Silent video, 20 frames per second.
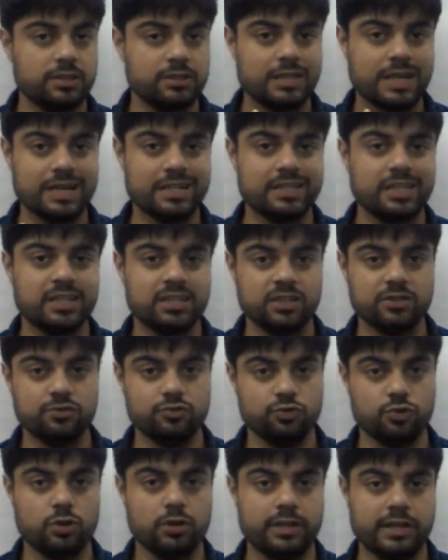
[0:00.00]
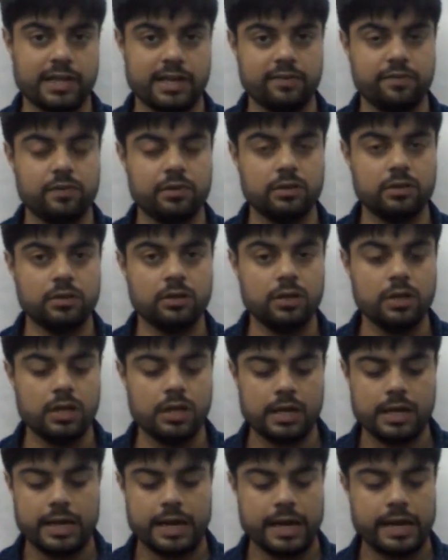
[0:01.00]
That thing does not ever,
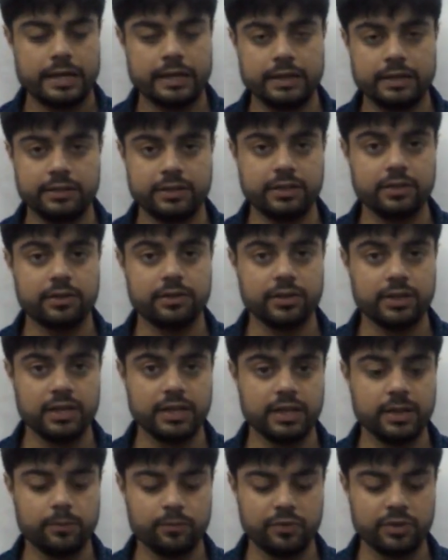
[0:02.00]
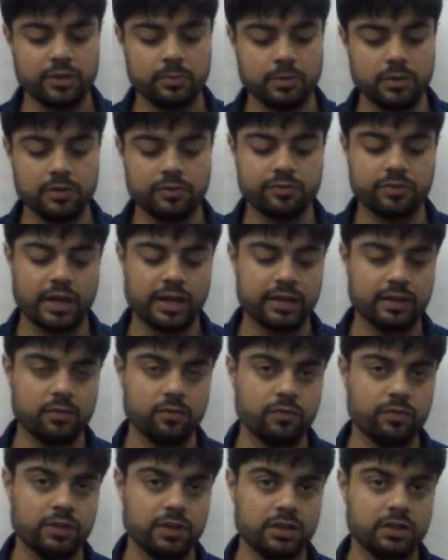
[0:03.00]
and they're really comfortable. If I
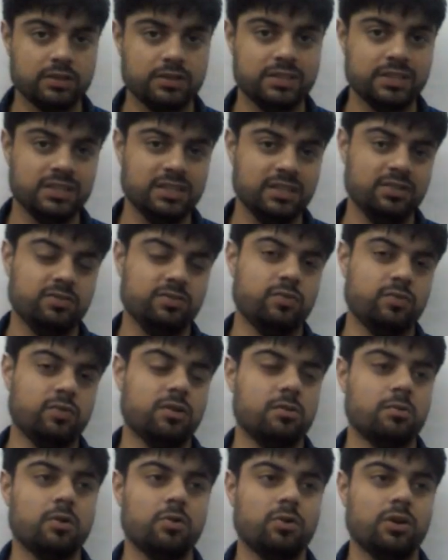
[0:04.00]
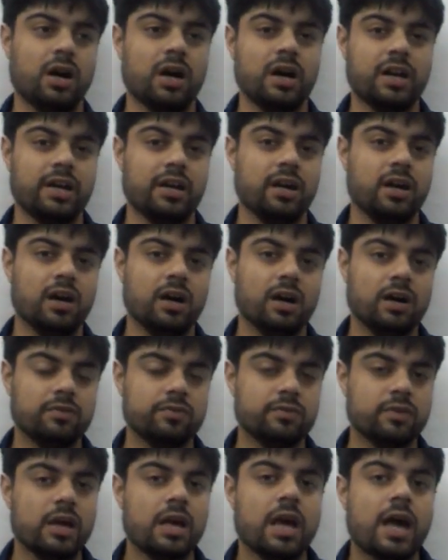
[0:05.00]
can wear these for about hour and a half,
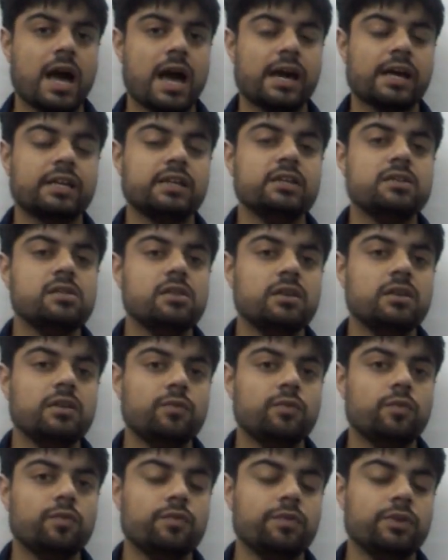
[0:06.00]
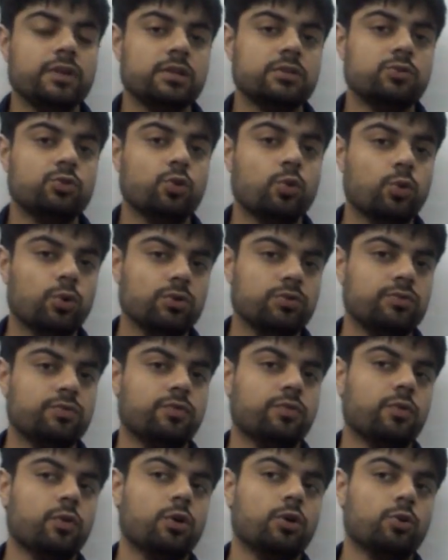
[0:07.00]
I can easily wear those
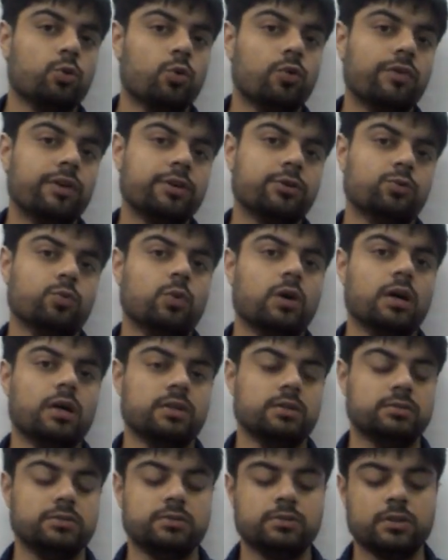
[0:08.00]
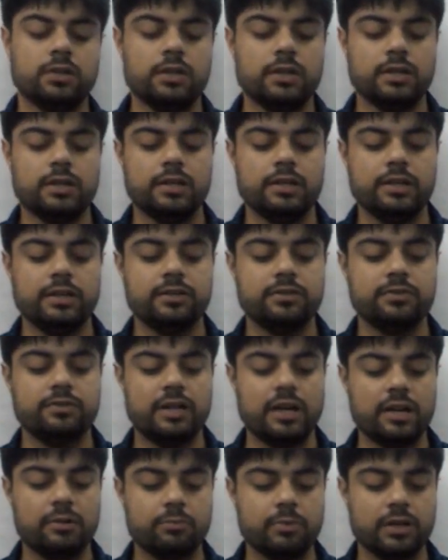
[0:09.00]
for over 2 hours. It's
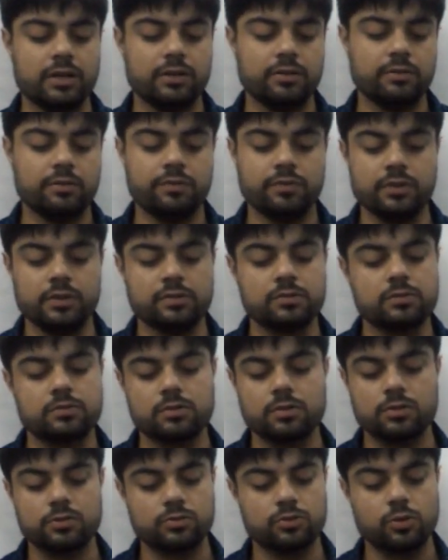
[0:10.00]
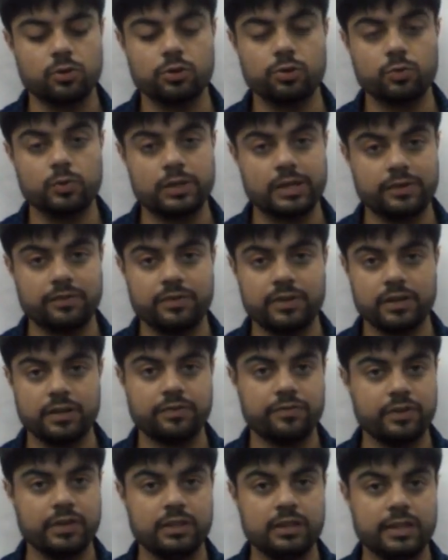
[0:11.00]
that big a difference. So you will definitely
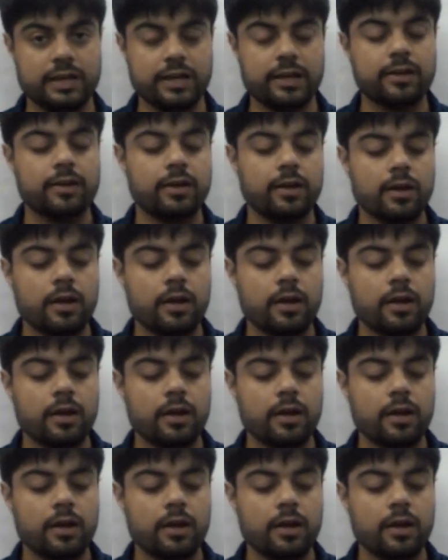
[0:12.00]
feel that.